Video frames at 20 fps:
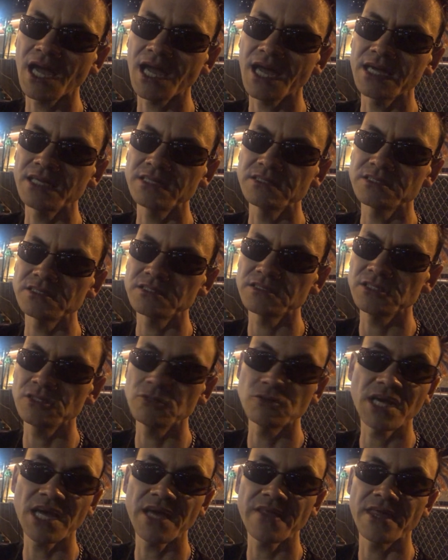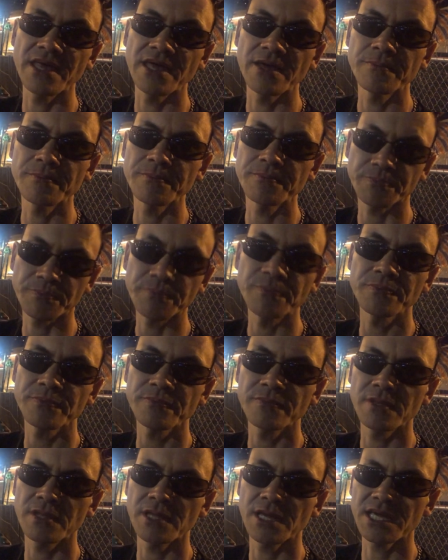and you'll get there,
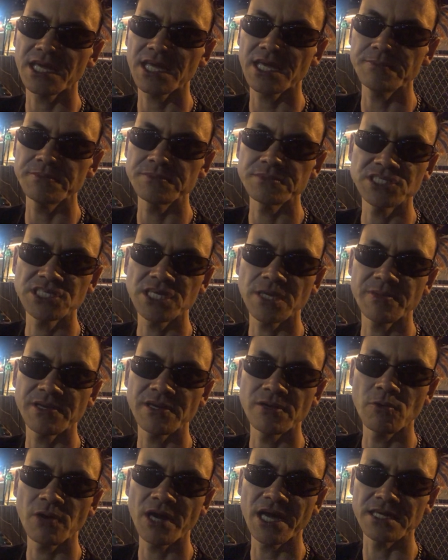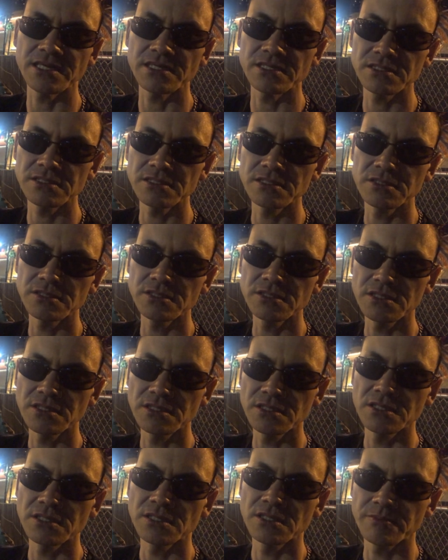and keep chipping away,
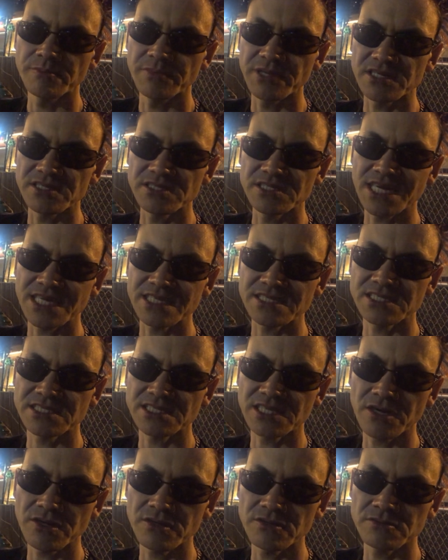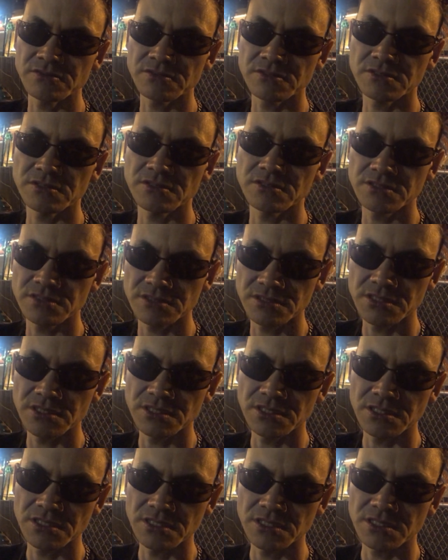because that stone
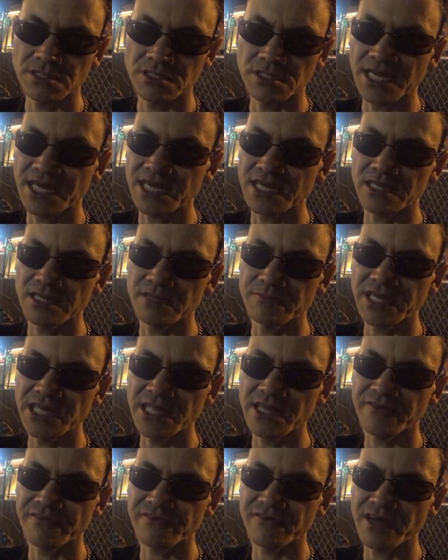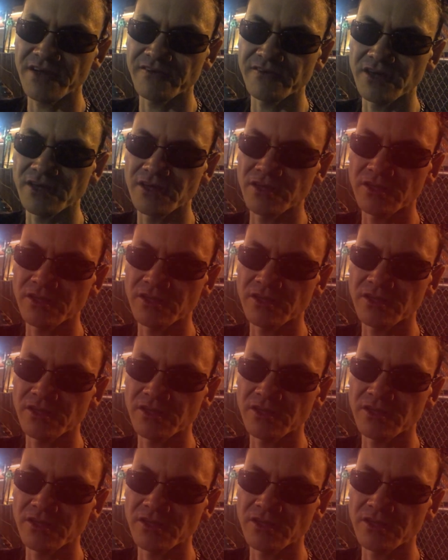ain't gonna be there forever.